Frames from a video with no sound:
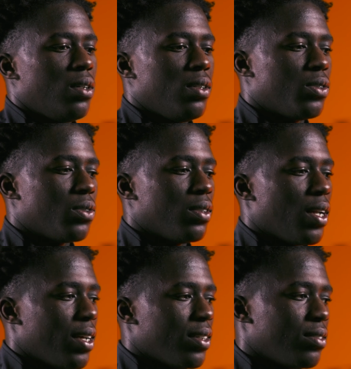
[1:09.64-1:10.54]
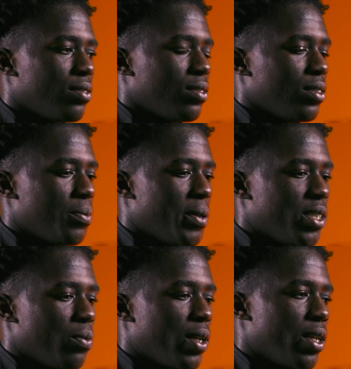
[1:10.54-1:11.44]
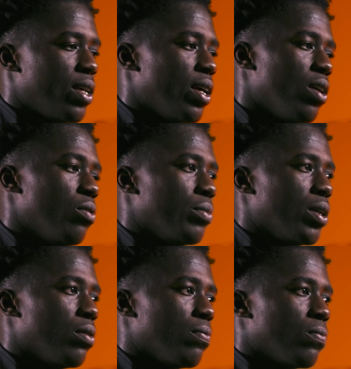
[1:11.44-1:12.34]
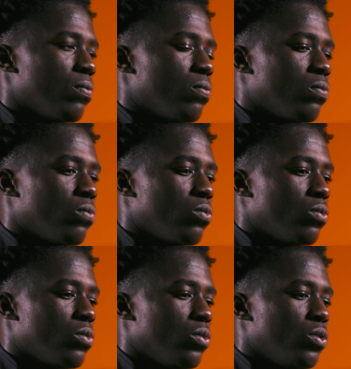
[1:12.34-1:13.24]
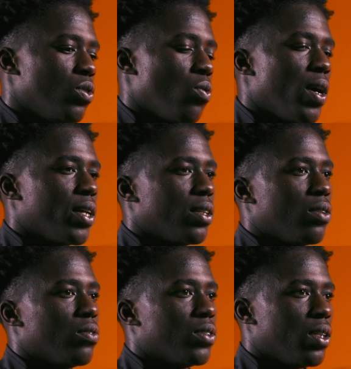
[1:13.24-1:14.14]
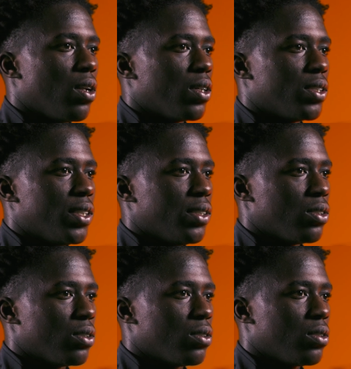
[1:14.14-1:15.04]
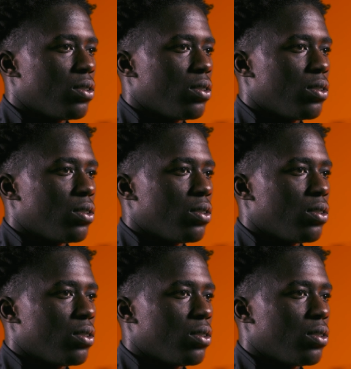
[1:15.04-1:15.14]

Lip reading: Especially when he helped me do what I did obviously last season.